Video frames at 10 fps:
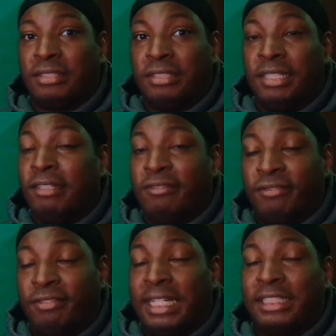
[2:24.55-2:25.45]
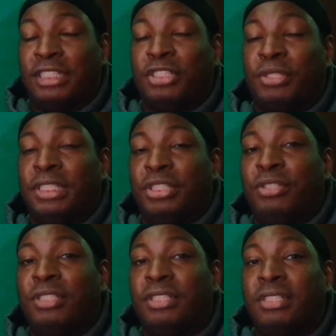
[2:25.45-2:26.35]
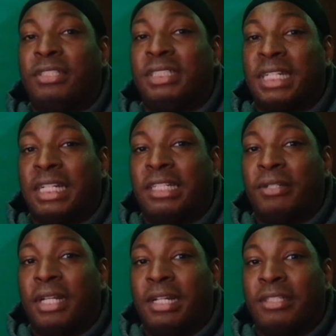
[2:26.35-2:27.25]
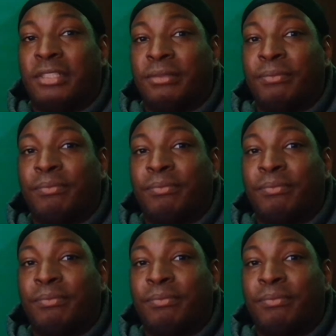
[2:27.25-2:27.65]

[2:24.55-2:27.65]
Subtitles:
if that's the choice you decide to go down to.